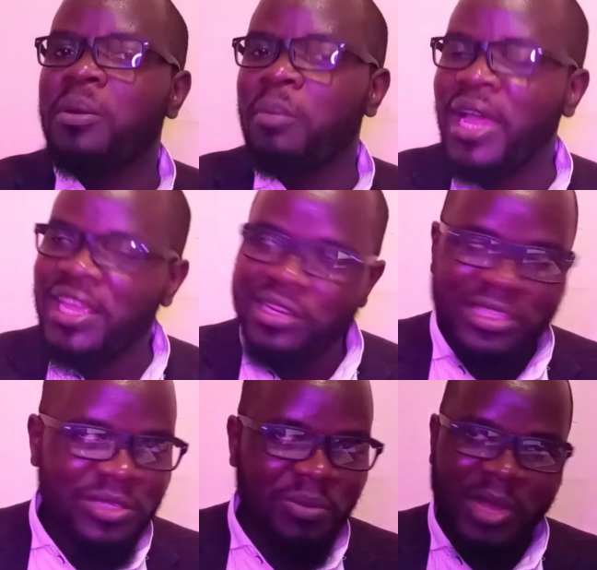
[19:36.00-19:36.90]
my
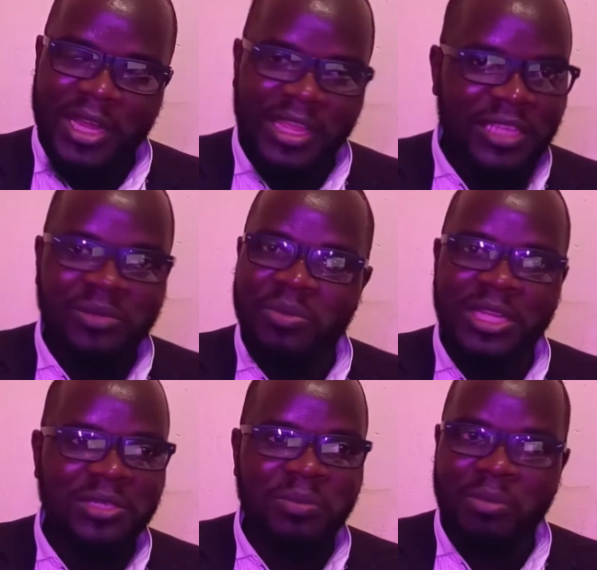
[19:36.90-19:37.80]
risk
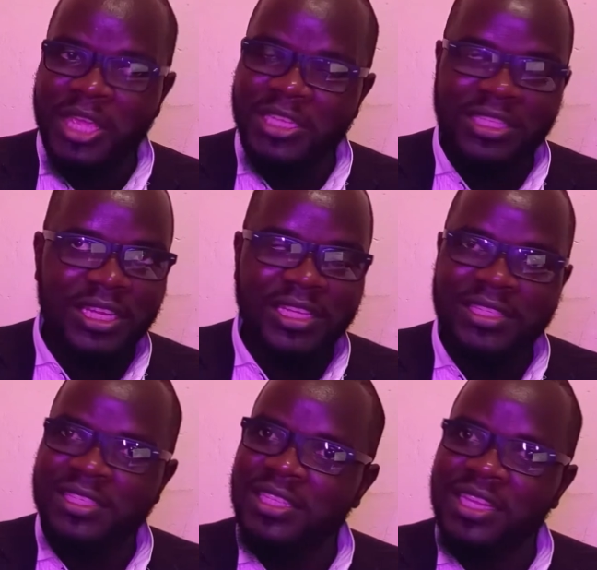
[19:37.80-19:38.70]
management
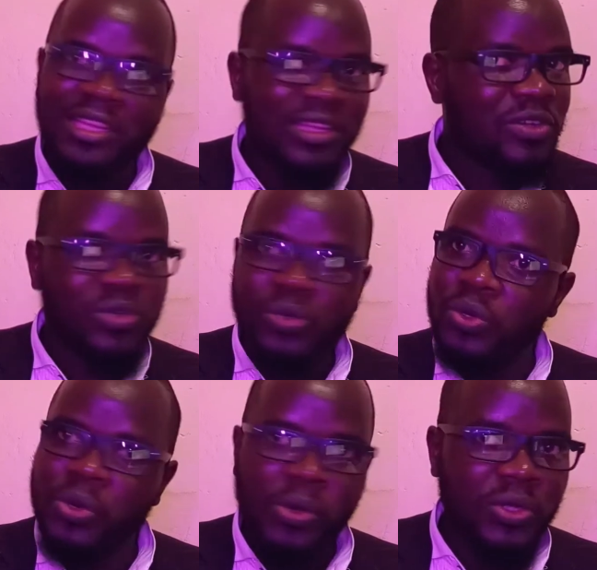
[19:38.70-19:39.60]
measures
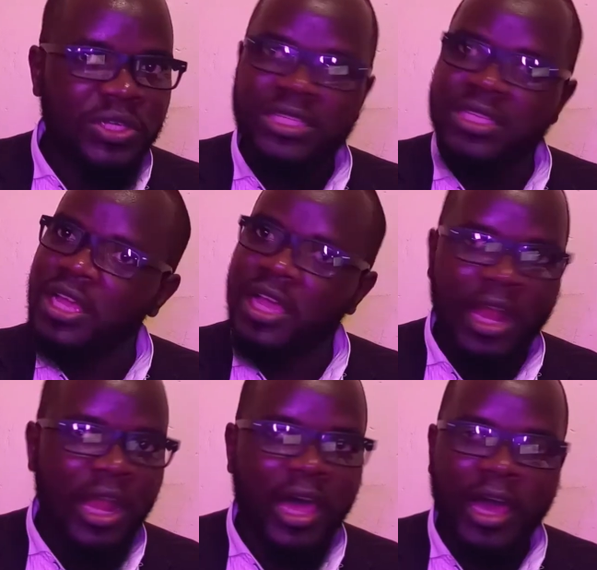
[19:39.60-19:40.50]
do not
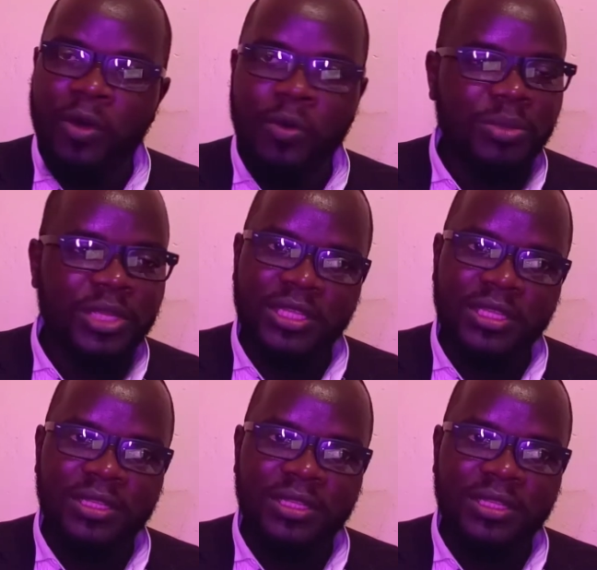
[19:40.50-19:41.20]
allow me.